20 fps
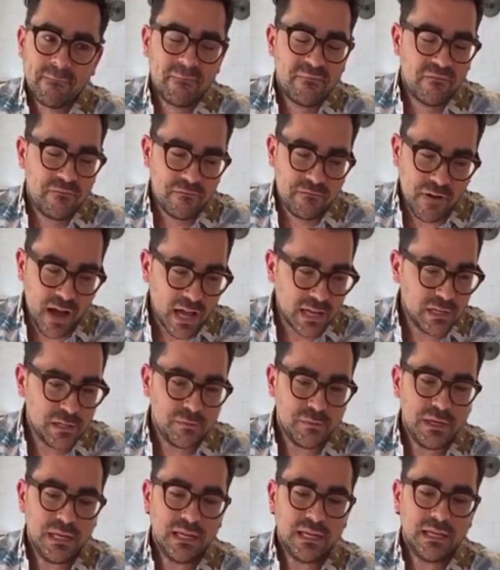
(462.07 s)
Find
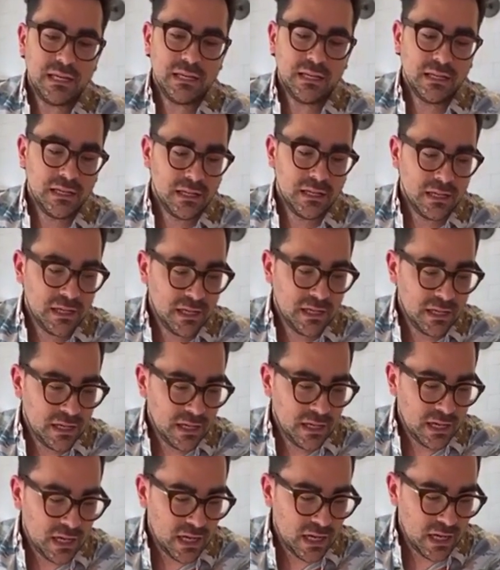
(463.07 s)
me
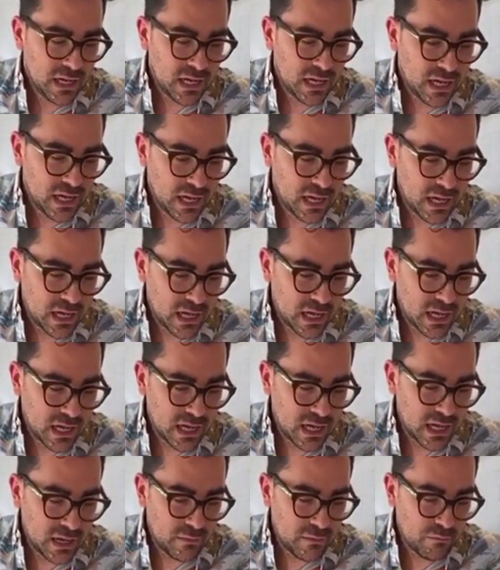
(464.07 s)

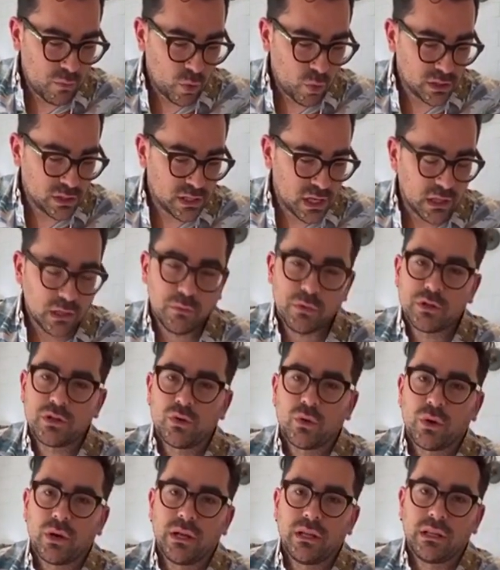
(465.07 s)
a more
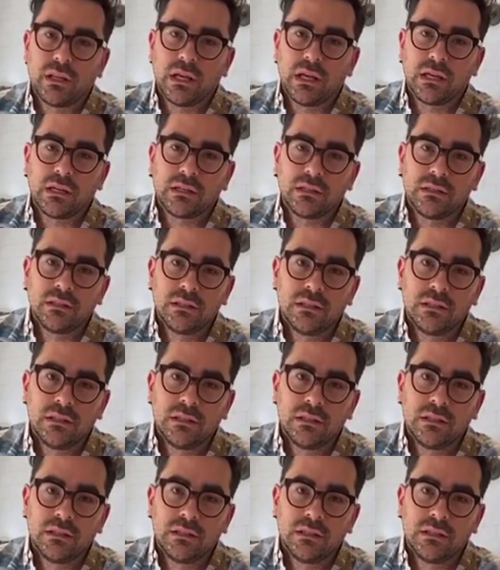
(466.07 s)
celebratory thing